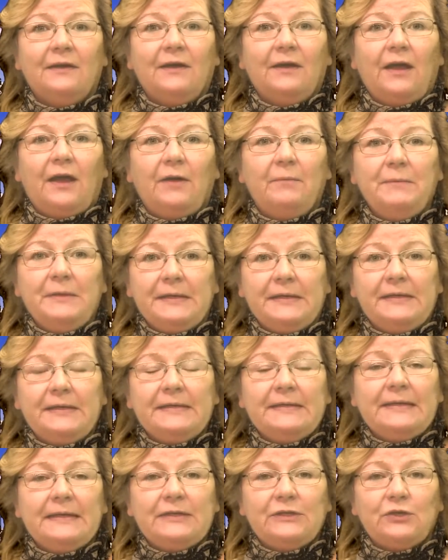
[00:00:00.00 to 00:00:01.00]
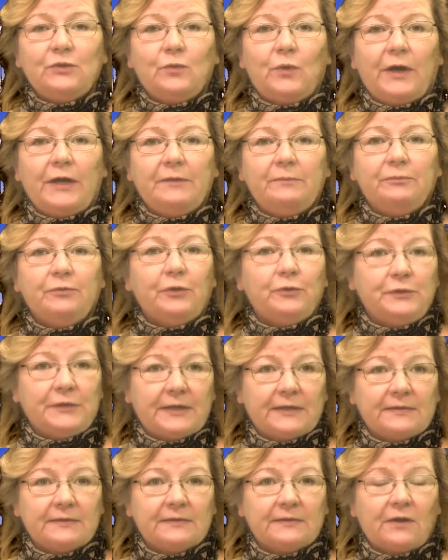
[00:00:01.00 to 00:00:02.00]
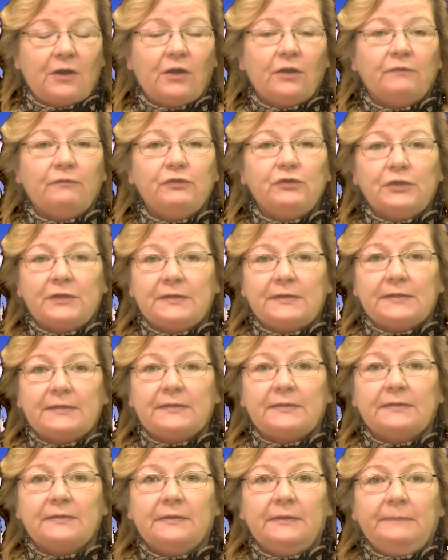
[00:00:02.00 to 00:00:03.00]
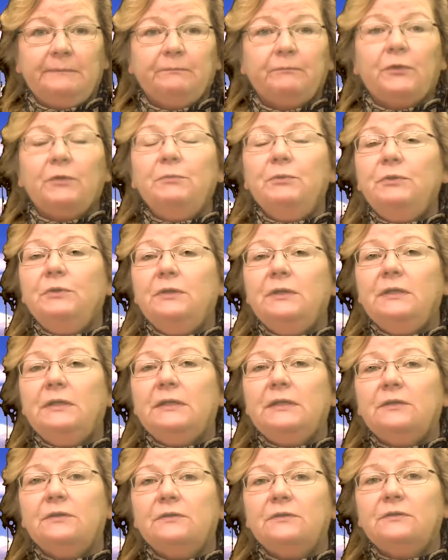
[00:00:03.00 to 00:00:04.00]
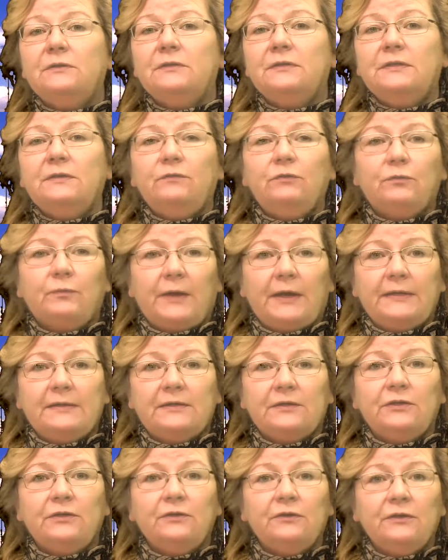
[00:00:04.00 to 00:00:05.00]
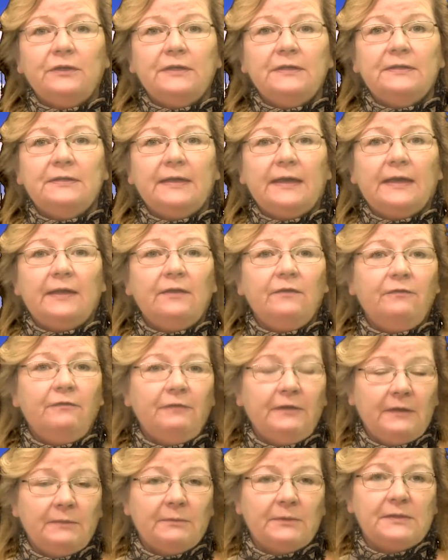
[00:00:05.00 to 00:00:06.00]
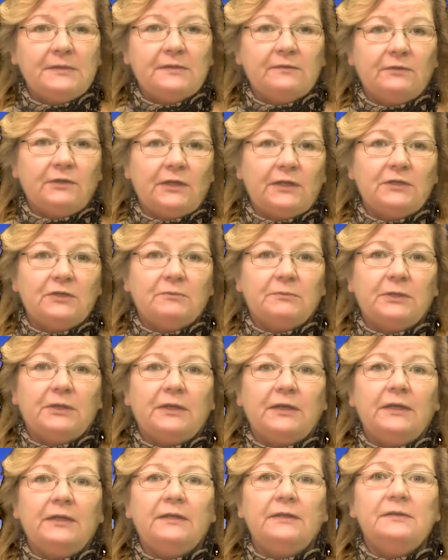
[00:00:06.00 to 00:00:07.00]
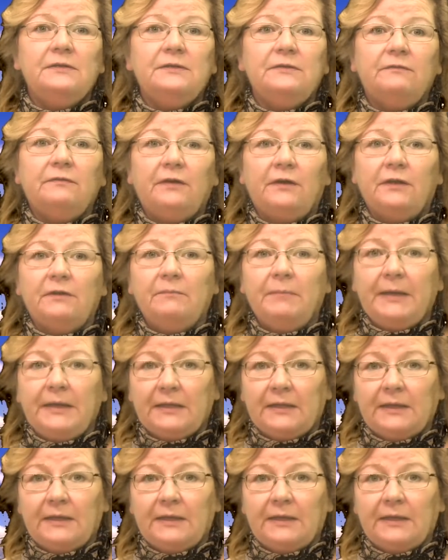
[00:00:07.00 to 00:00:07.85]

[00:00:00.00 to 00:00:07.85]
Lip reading: amid nationwide protests calling for justice. Community leaders, civil rights attorneys, and the families of Elijah McClain and Devon Bailey